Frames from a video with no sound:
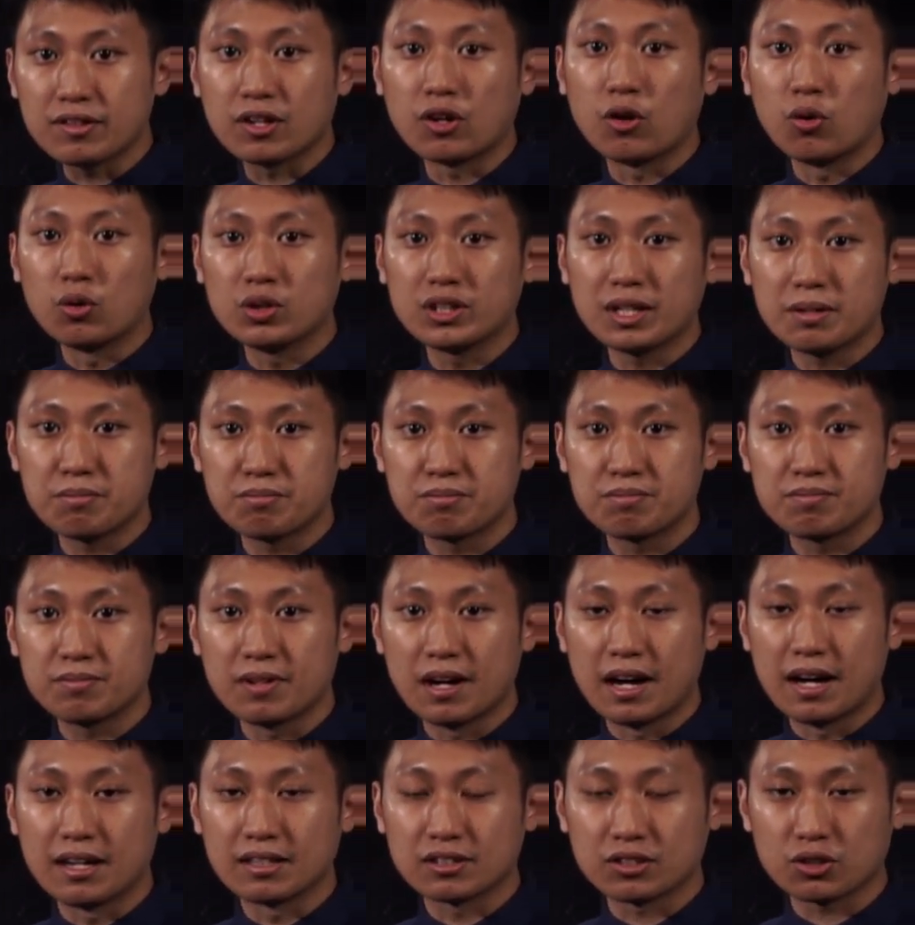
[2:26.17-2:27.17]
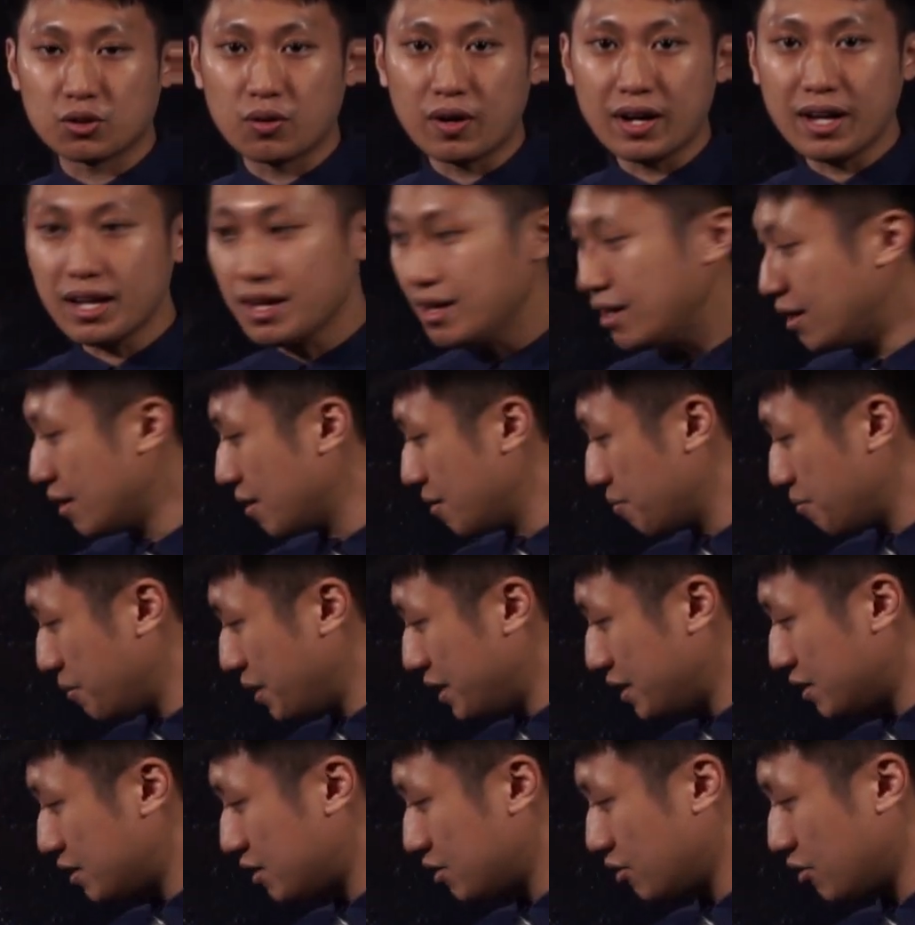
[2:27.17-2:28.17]
the whole thing square,
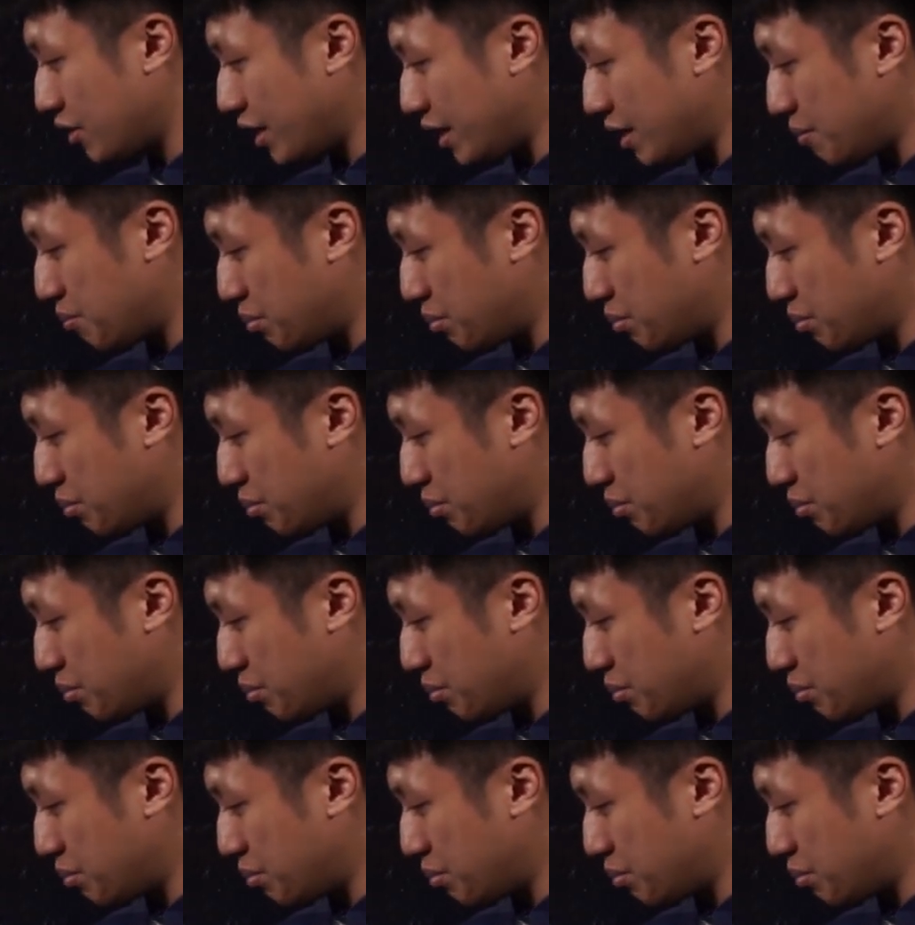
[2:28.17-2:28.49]
means you got to